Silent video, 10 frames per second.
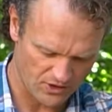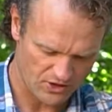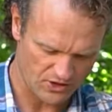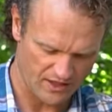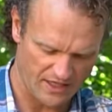
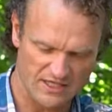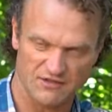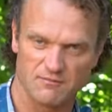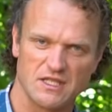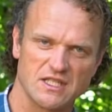strands
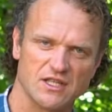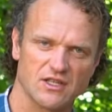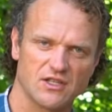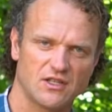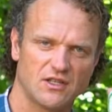of
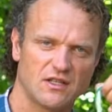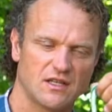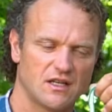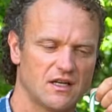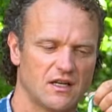material.
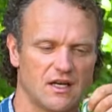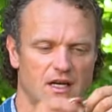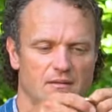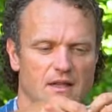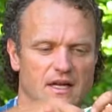
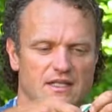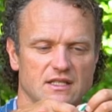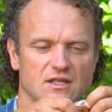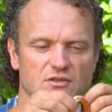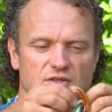I like
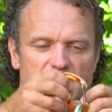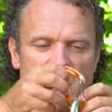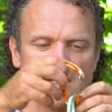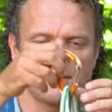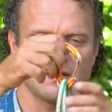to use
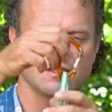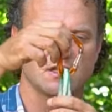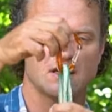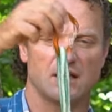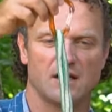carabiners,
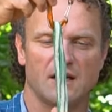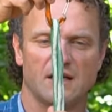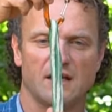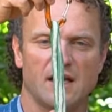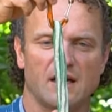
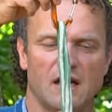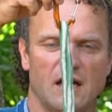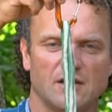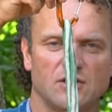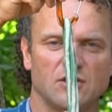and then
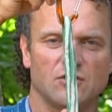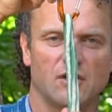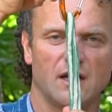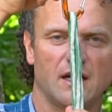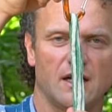I'll do
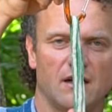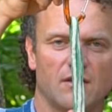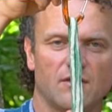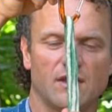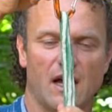
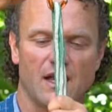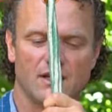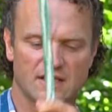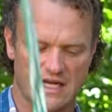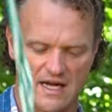the
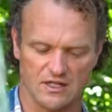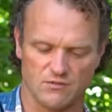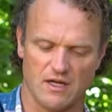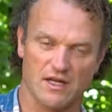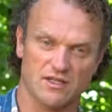other side as well.